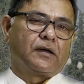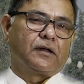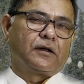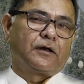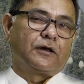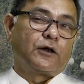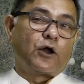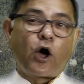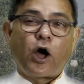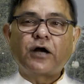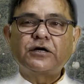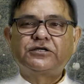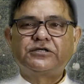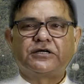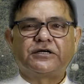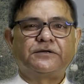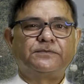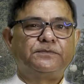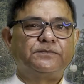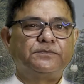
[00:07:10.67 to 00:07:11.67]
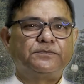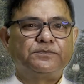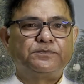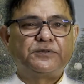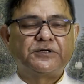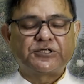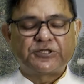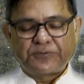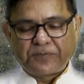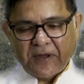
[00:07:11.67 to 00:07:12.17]
long-term
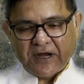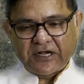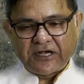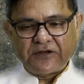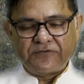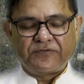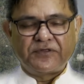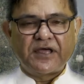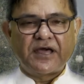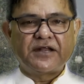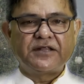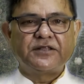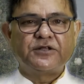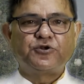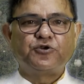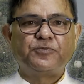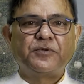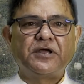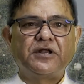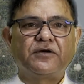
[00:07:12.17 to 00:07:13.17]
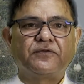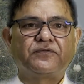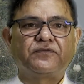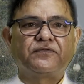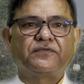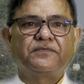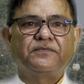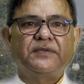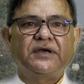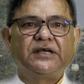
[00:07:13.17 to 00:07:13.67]
perspective there in the domain of
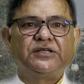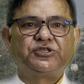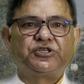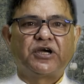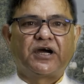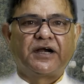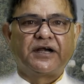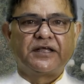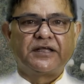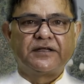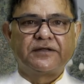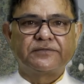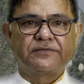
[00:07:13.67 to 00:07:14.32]
HRD.